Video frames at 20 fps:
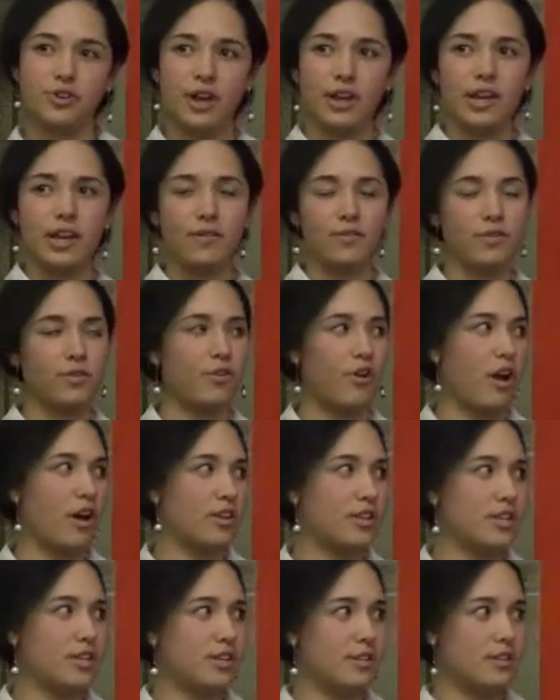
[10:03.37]
trying to bring
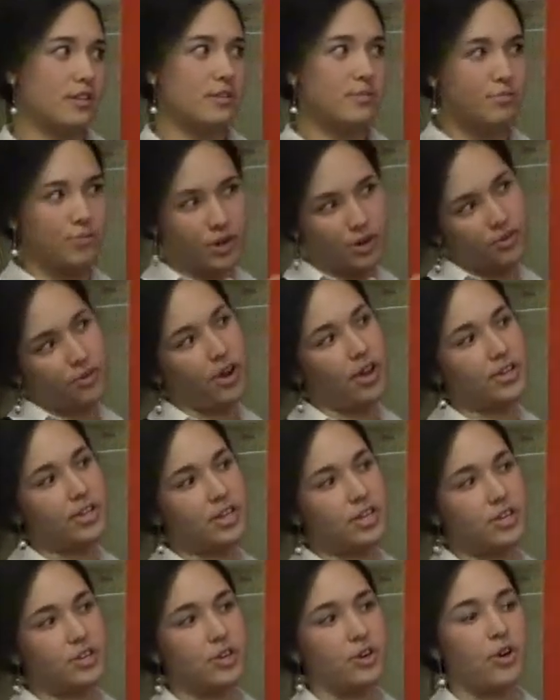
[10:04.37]
across
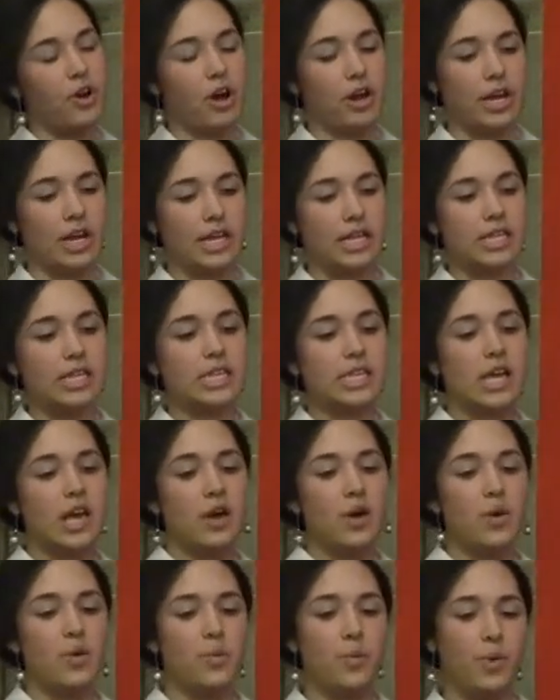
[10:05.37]
to your audience,
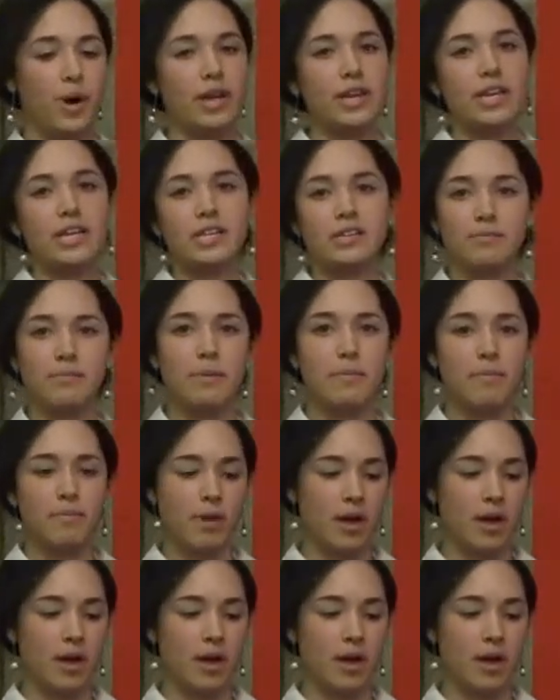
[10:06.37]
what needs to be